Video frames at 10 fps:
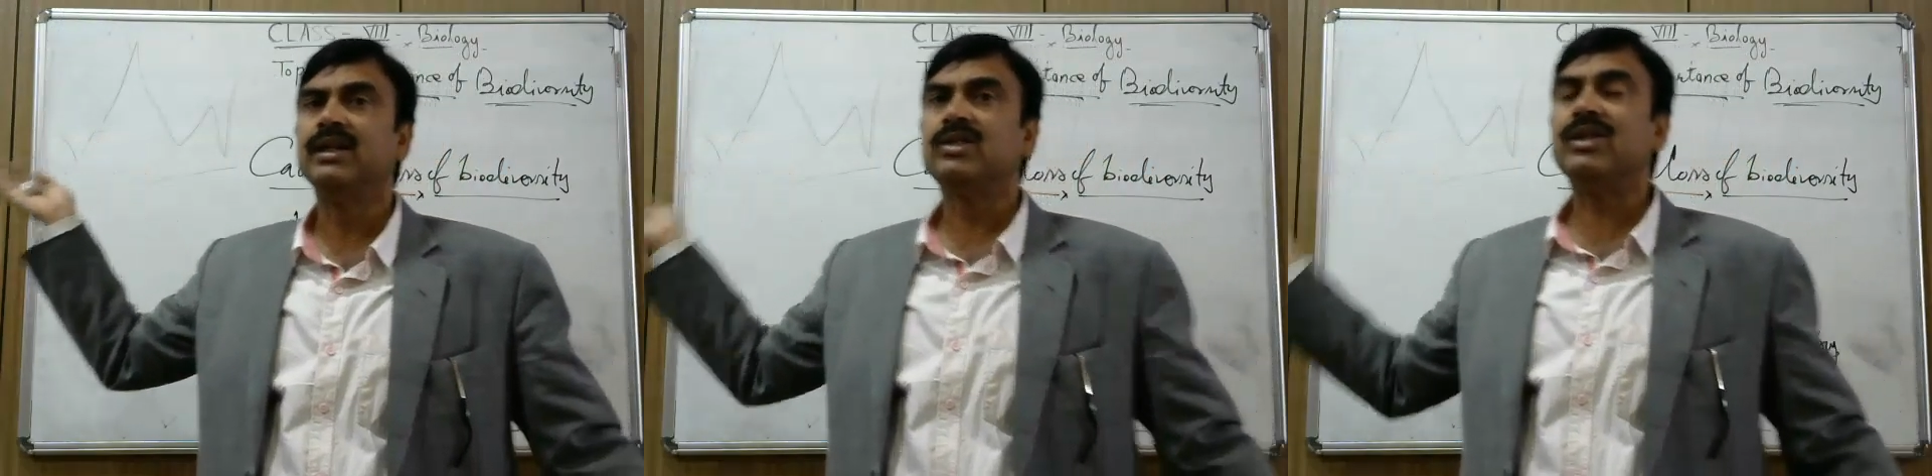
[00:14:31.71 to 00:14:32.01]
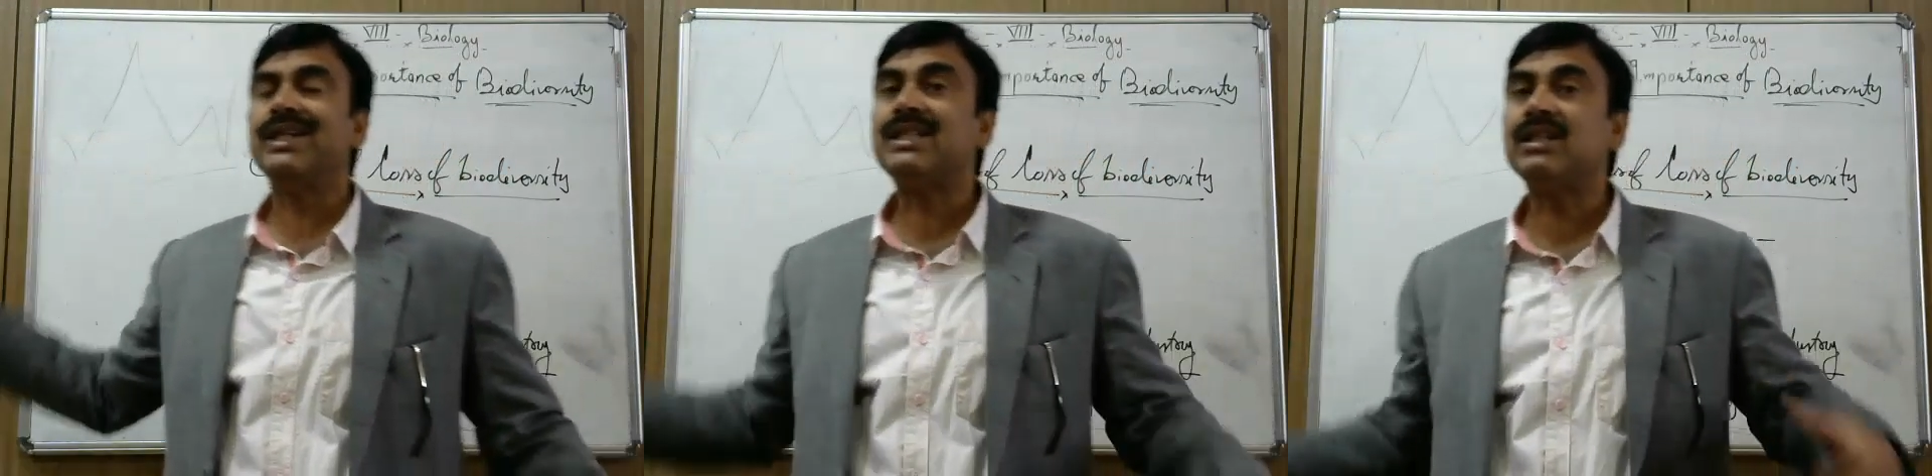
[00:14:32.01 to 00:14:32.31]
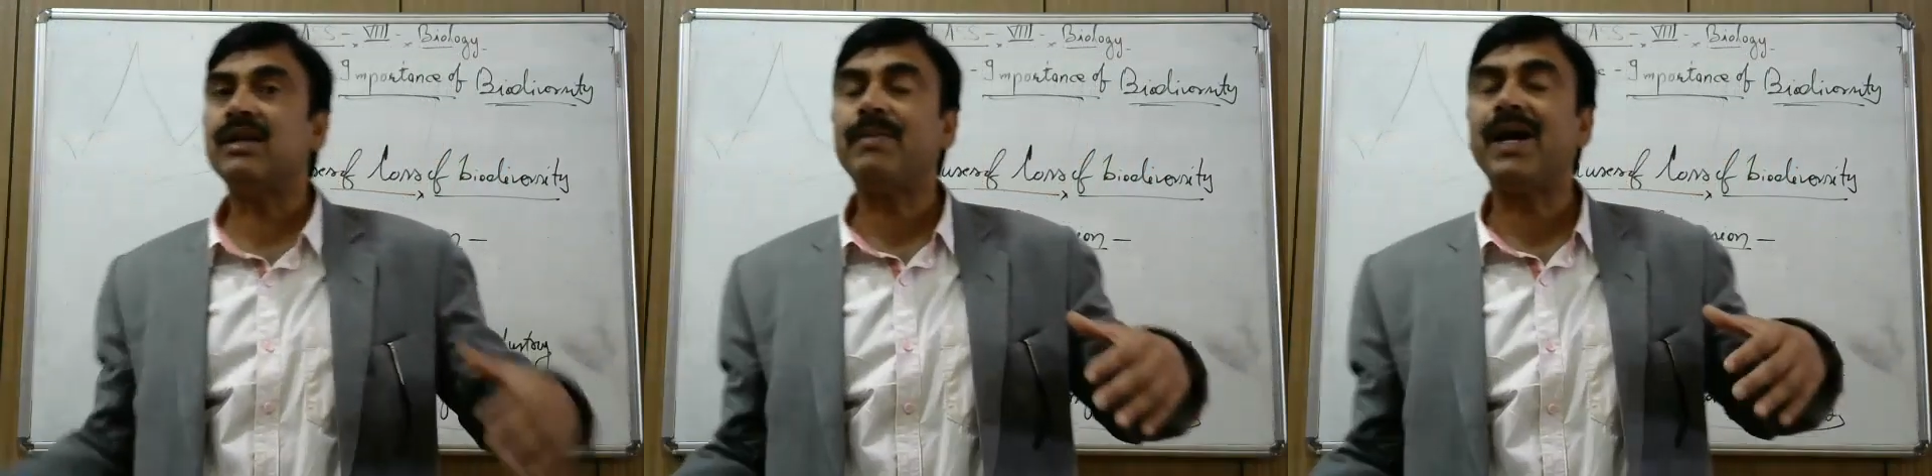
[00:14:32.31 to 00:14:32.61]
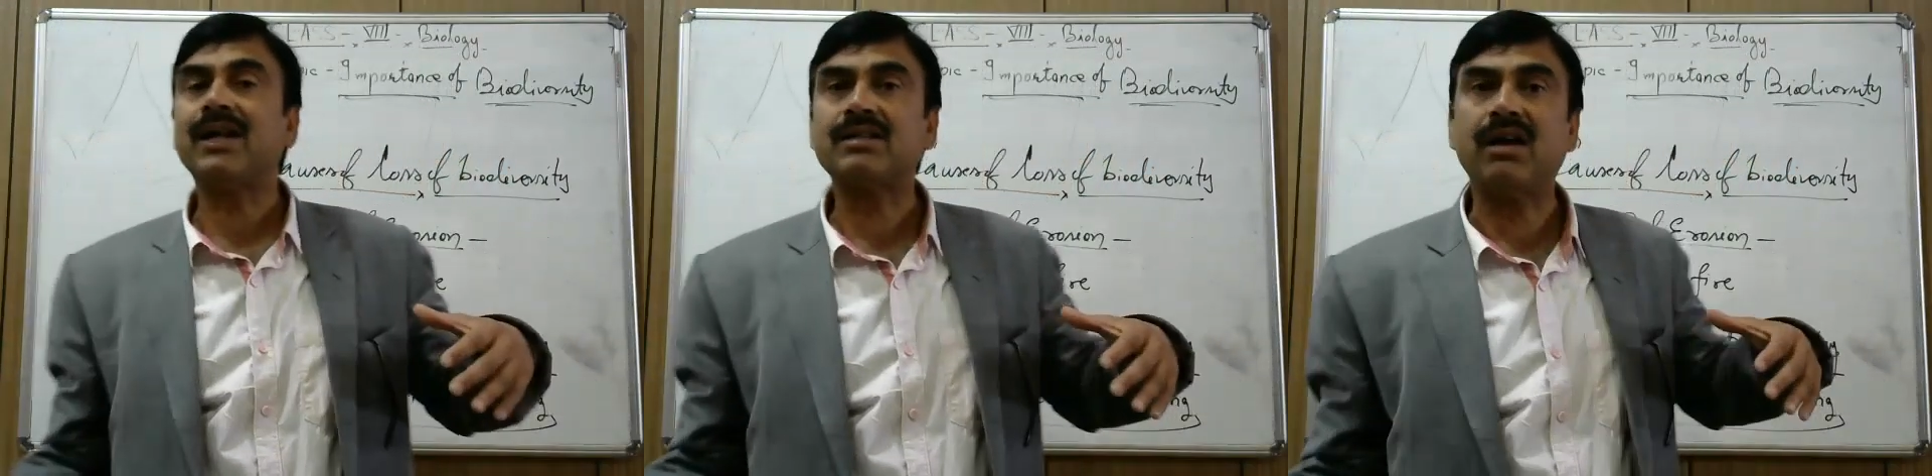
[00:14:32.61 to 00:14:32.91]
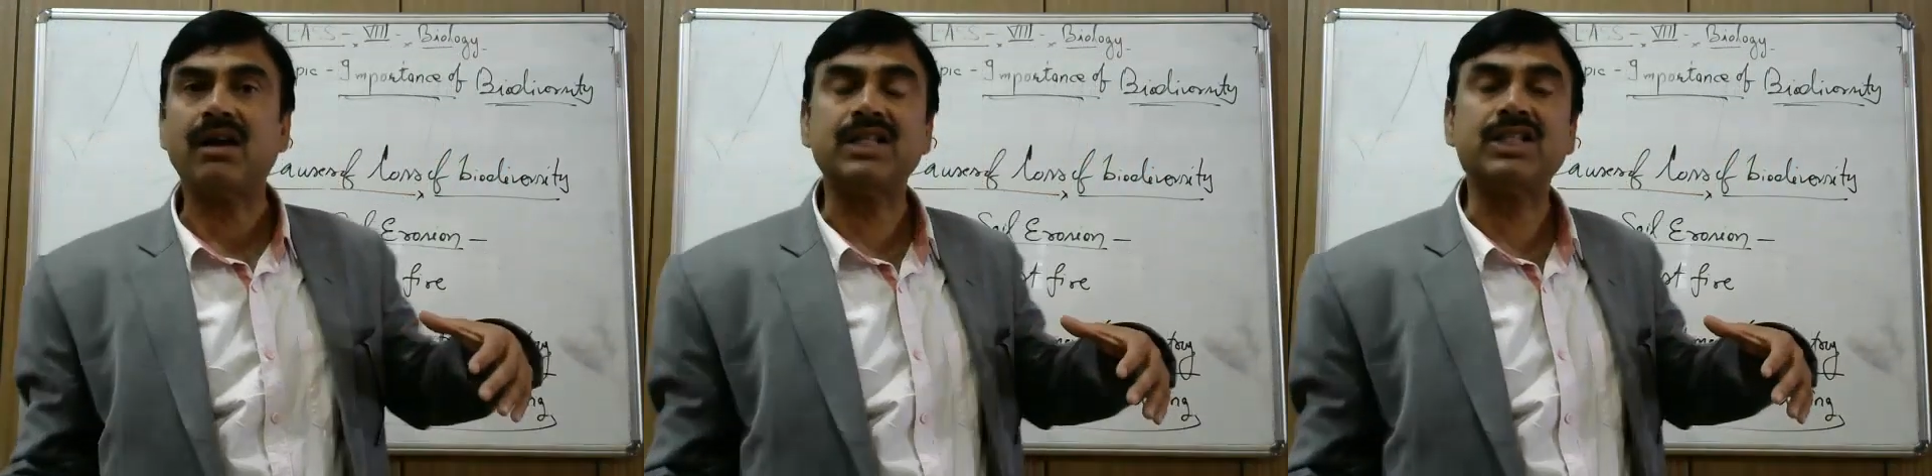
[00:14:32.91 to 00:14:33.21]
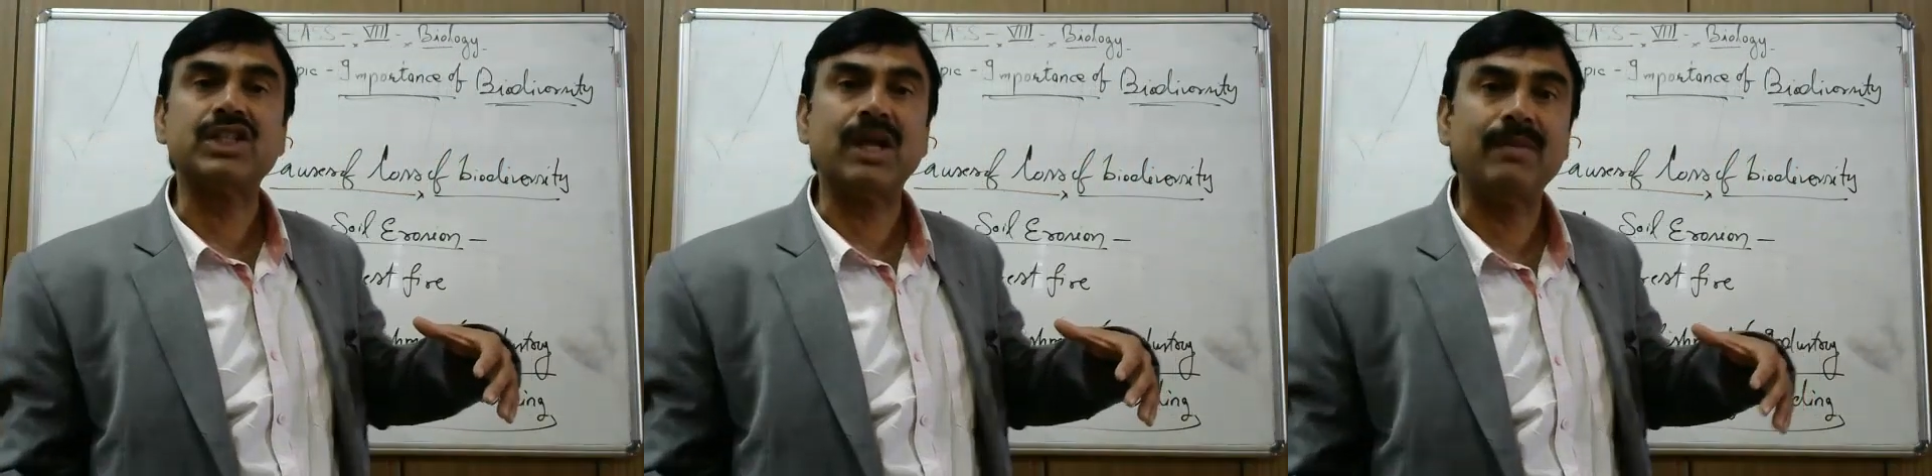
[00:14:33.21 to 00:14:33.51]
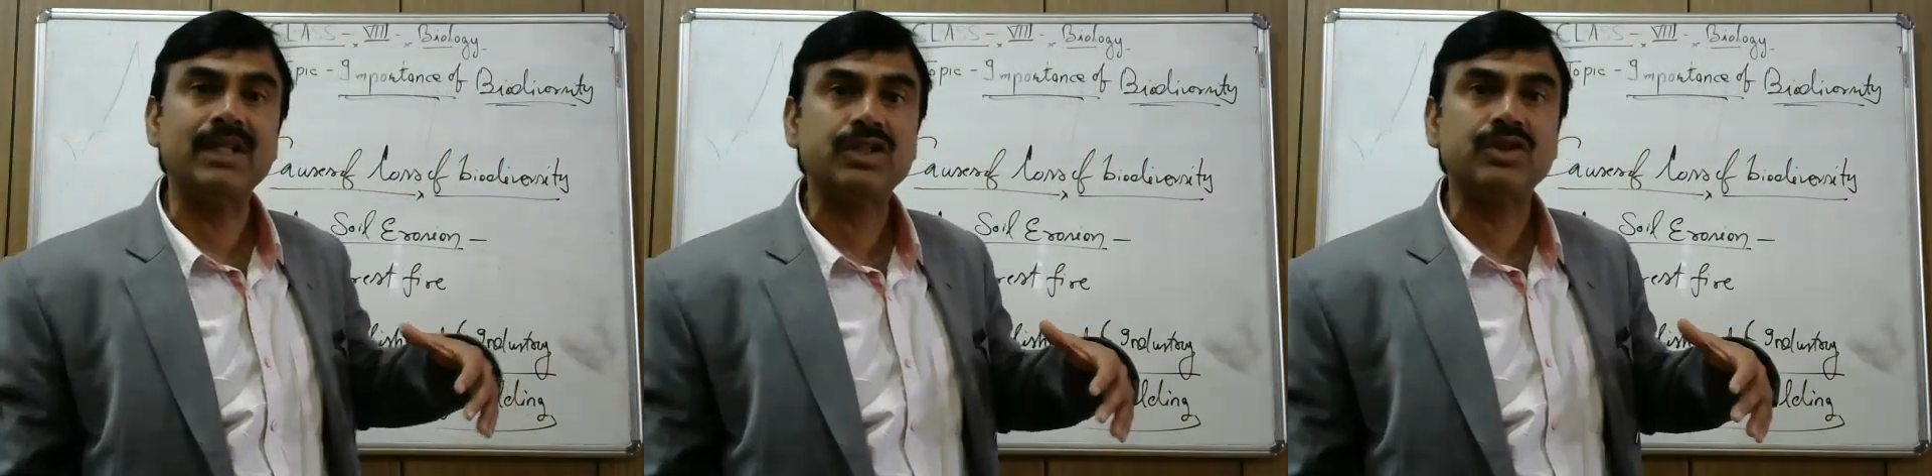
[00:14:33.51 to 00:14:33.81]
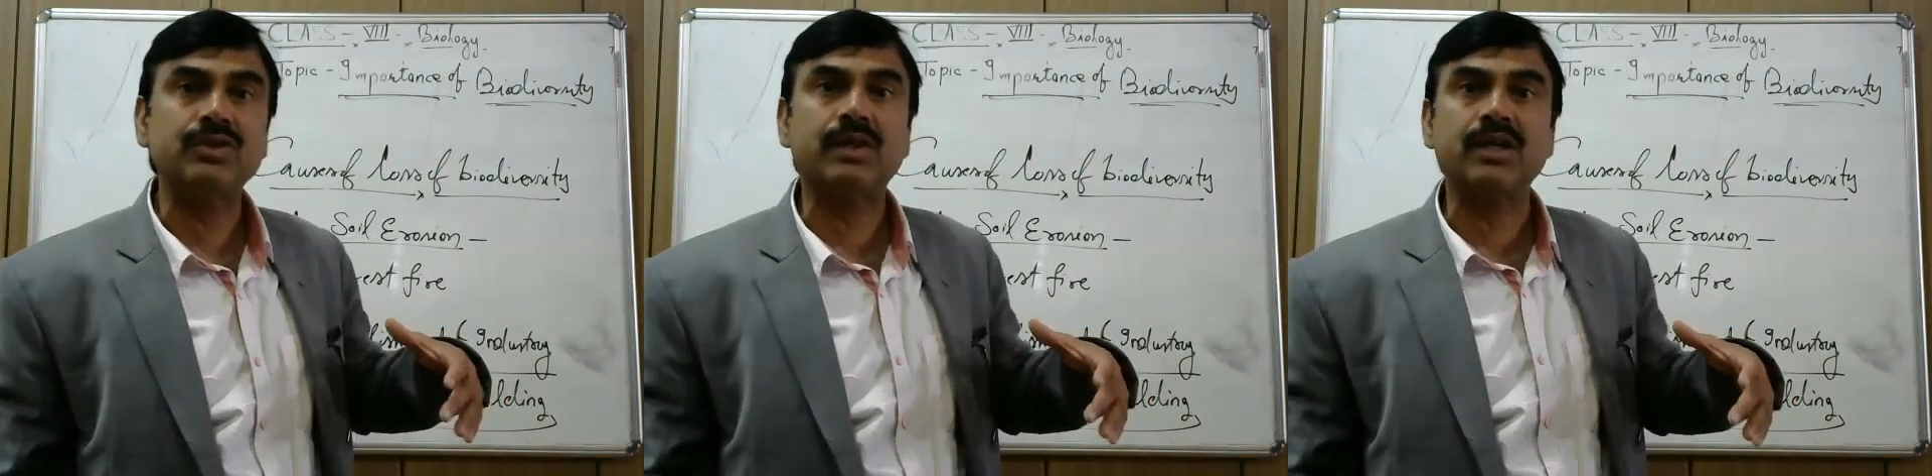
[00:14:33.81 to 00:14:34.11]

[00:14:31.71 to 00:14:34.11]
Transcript: So national parks are established to